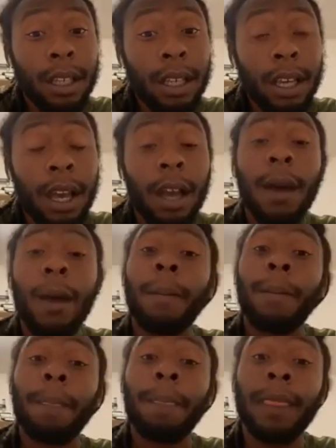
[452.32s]

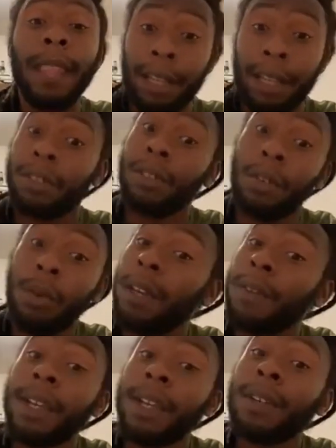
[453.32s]
That's their way
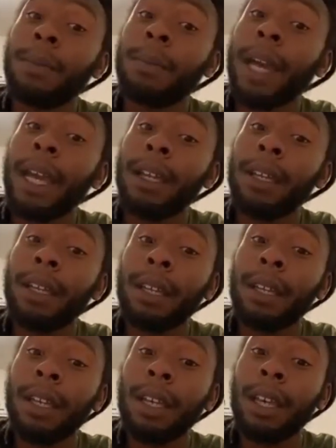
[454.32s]
of giving it back.
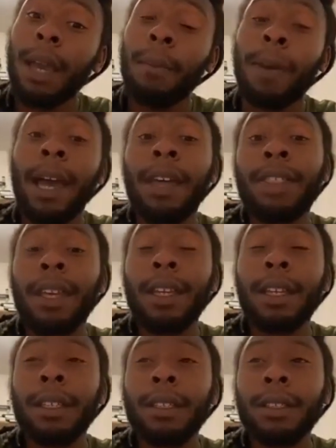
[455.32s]
And my thing
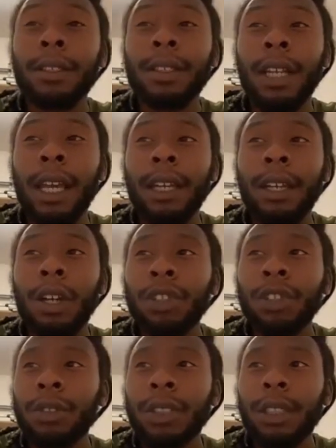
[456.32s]
is, there's like
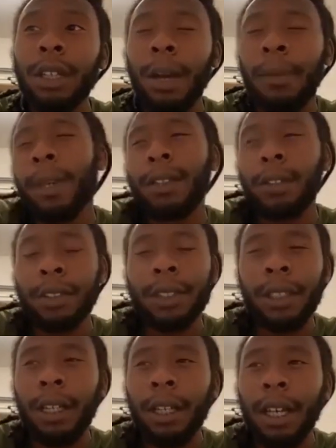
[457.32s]

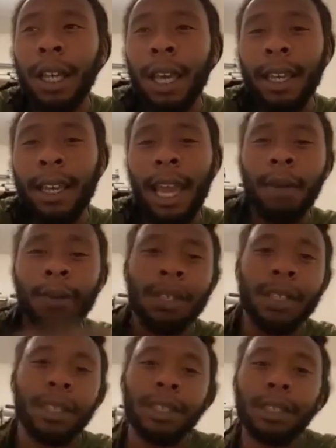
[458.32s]
there's
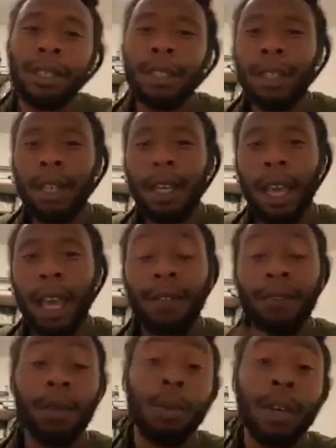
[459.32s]
counties
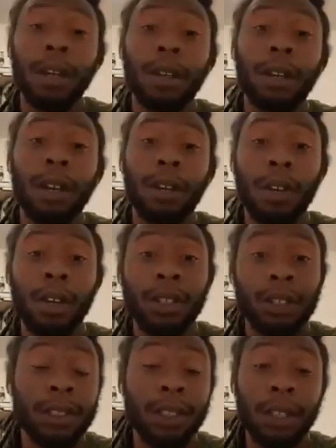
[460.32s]
everywhere
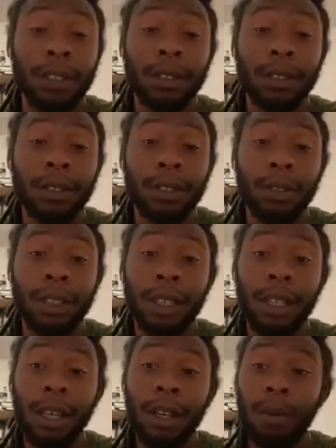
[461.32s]
across this country
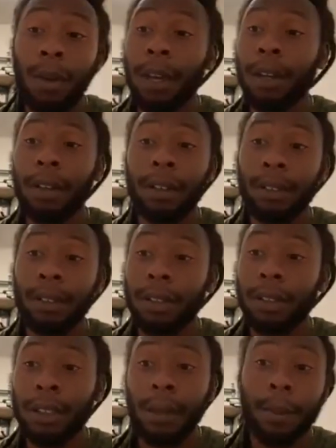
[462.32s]
where
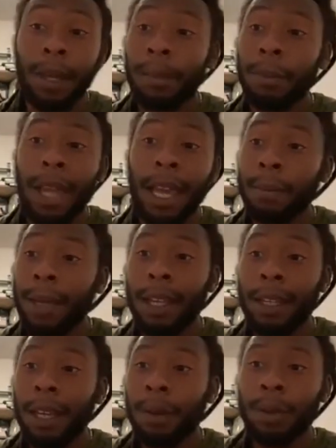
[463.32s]
there's some young Black man
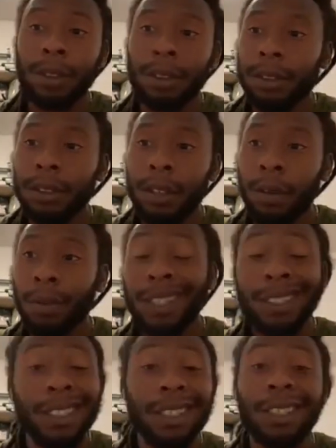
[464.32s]
that was
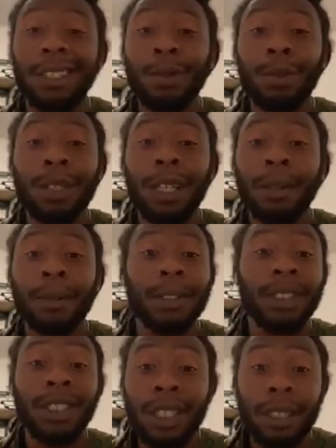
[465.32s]
arrested in
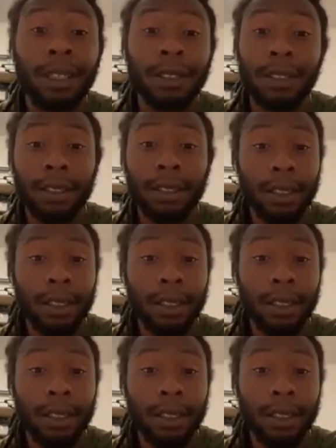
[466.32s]
2006